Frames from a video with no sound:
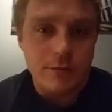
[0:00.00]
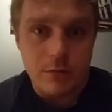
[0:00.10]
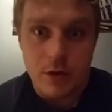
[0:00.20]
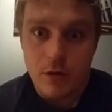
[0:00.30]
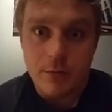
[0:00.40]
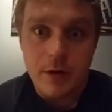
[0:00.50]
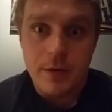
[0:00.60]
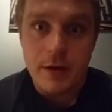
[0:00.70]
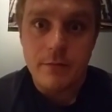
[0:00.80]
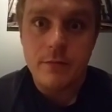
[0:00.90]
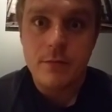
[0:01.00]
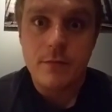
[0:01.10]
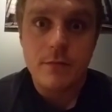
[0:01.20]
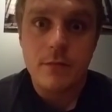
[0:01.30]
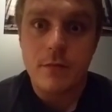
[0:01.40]
going to be in
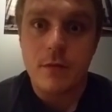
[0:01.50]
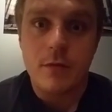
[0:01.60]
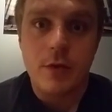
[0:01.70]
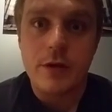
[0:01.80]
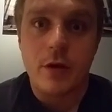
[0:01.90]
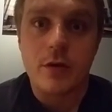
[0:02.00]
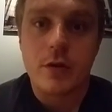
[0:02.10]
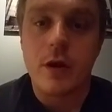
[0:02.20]
research.